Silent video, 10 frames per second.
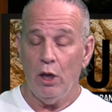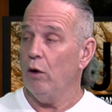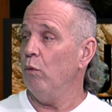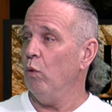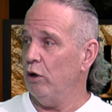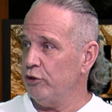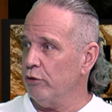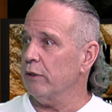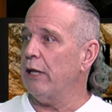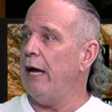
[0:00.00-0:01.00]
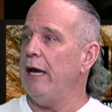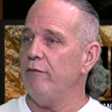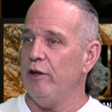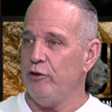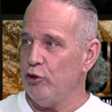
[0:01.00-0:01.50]
while you're alive
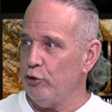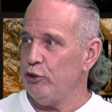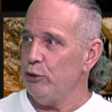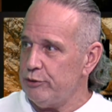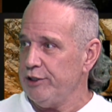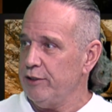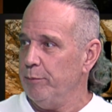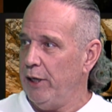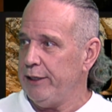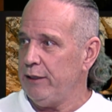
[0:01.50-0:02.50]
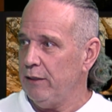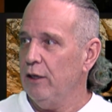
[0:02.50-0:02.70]
and you're using the money,